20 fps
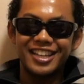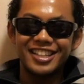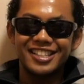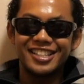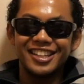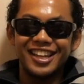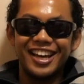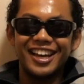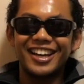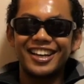
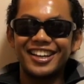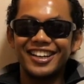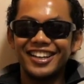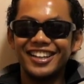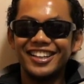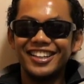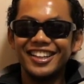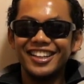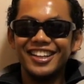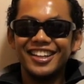Like, it's
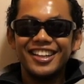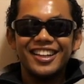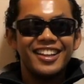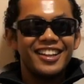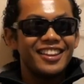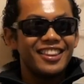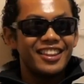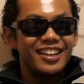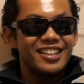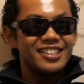like
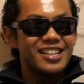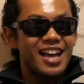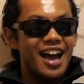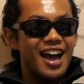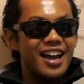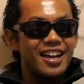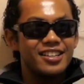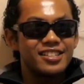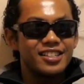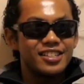
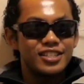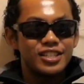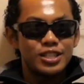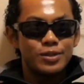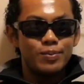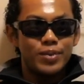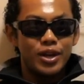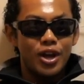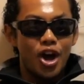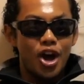these eyes are
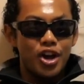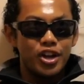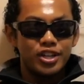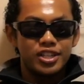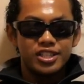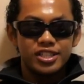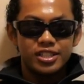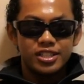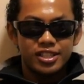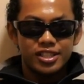just
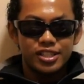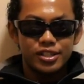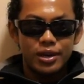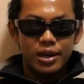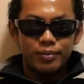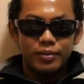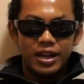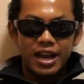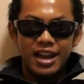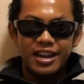beyond.
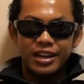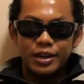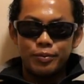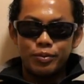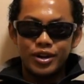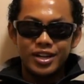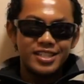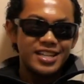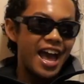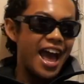So I'm like, I
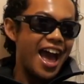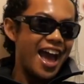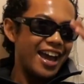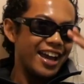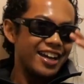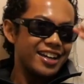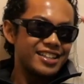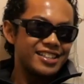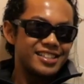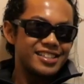need to
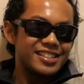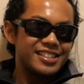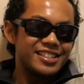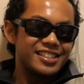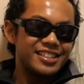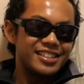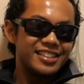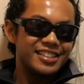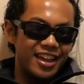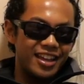
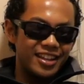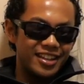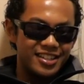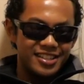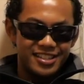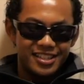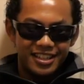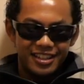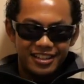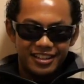protect
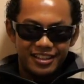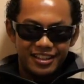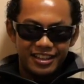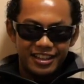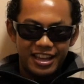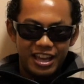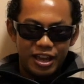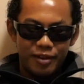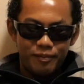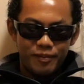and
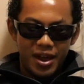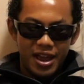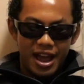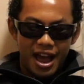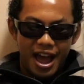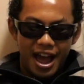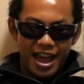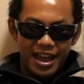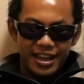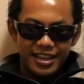keep
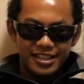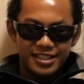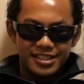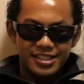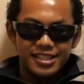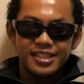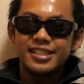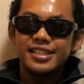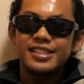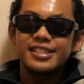my
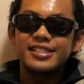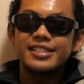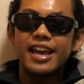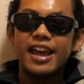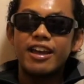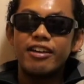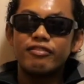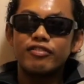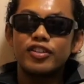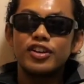eyes
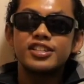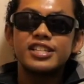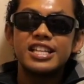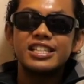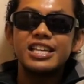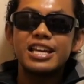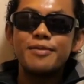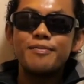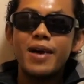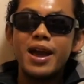safe.
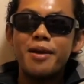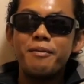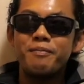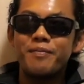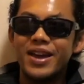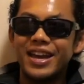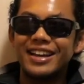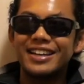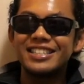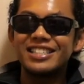Because that's like
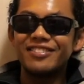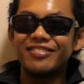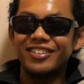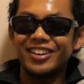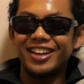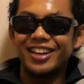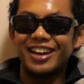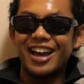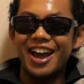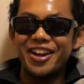my
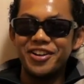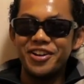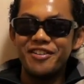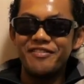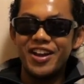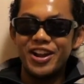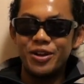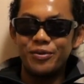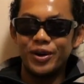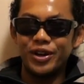biggest fear. I
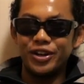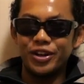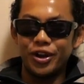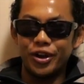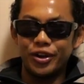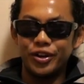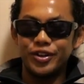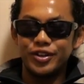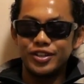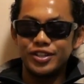don't know if
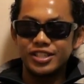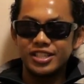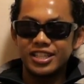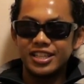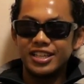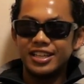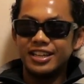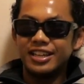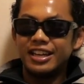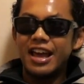anyone
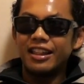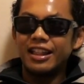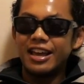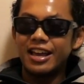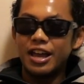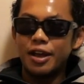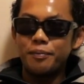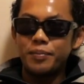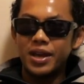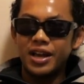knows. If
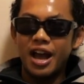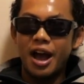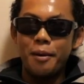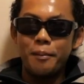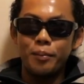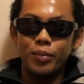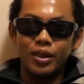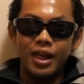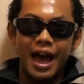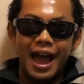I like
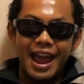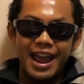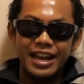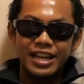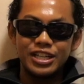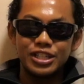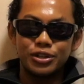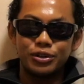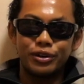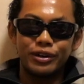become
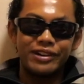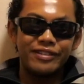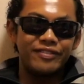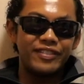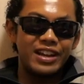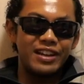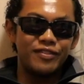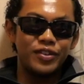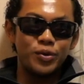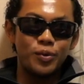blind
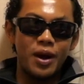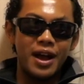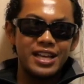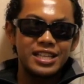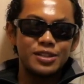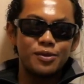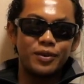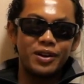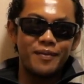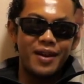or if even
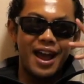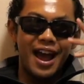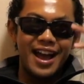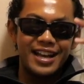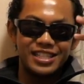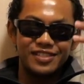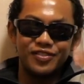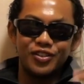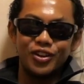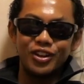worse, one of
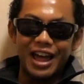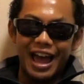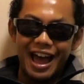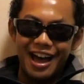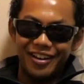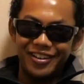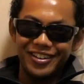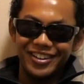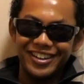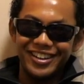my eyes
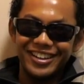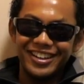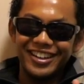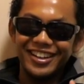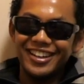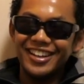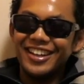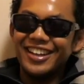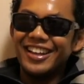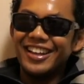fall out.